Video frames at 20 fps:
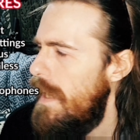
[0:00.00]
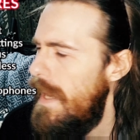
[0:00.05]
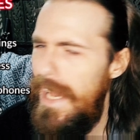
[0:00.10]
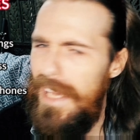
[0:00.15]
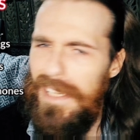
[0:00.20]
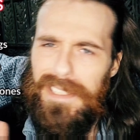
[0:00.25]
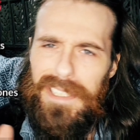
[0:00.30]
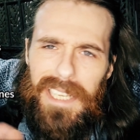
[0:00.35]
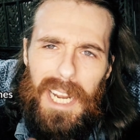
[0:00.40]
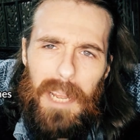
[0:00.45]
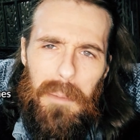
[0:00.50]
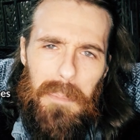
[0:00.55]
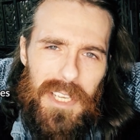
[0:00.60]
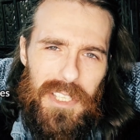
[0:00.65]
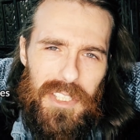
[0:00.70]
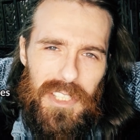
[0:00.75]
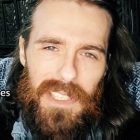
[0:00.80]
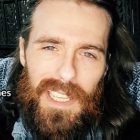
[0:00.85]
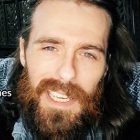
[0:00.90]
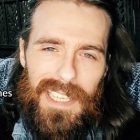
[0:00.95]
and did I
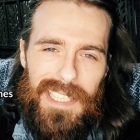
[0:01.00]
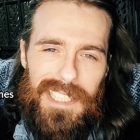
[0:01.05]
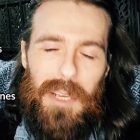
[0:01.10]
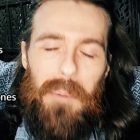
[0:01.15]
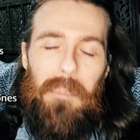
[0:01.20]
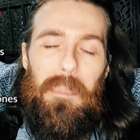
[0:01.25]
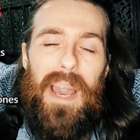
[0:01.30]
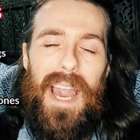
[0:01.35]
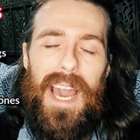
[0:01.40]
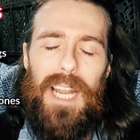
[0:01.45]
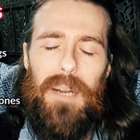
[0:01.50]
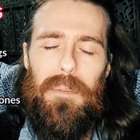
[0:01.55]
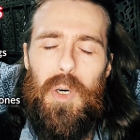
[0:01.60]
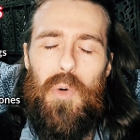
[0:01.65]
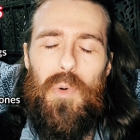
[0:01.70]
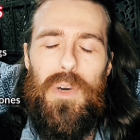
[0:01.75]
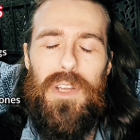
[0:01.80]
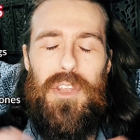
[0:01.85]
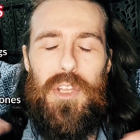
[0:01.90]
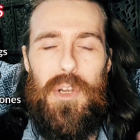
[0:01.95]
mention that it's
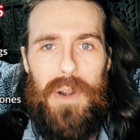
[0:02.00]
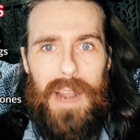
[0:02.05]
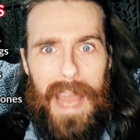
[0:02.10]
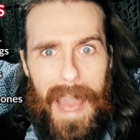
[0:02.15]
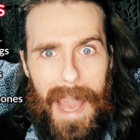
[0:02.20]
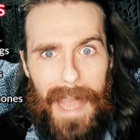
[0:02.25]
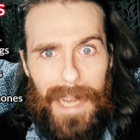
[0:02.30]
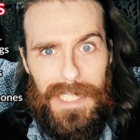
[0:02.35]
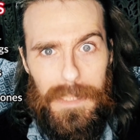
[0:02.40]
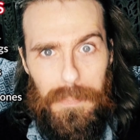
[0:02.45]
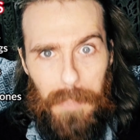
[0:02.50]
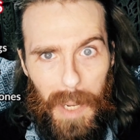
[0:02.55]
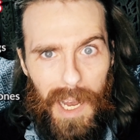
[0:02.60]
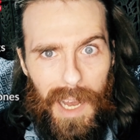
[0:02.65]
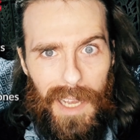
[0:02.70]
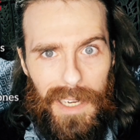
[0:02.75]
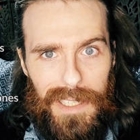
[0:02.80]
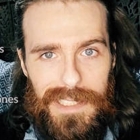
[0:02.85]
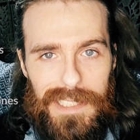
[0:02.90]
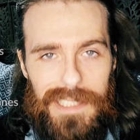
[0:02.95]
compatible with your
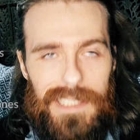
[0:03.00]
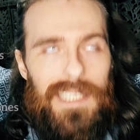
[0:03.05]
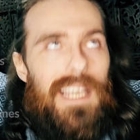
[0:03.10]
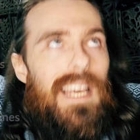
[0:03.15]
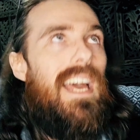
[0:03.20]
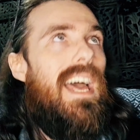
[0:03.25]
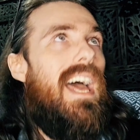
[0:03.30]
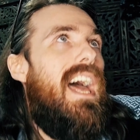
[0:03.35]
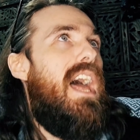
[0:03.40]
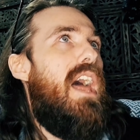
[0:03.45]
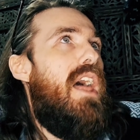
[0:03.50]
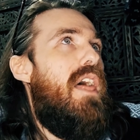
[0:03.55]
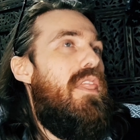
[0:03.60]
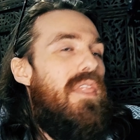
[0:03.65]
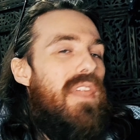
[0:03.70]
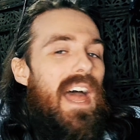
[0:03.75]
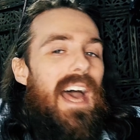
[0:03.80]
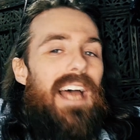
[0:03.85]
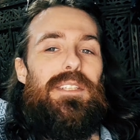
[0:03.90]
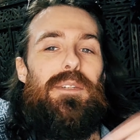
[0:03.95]
Xbox?
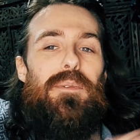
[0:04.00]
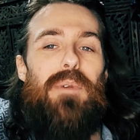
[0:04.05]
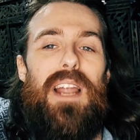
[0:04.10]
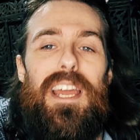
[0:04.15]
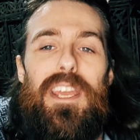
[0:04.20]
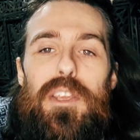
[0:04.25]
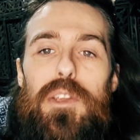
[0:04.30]
That's right,